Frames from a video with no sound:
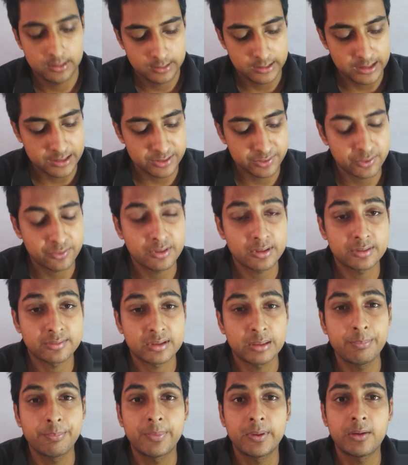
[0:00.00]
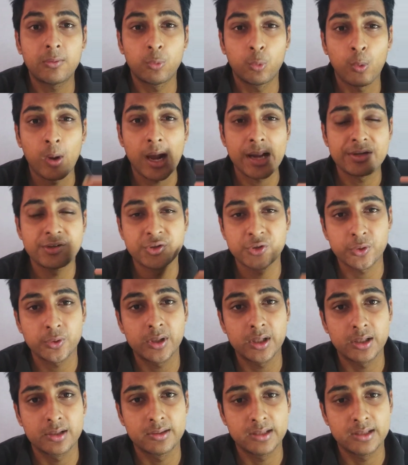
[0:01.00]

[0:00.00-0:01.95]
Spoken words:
That is a simple white sugar.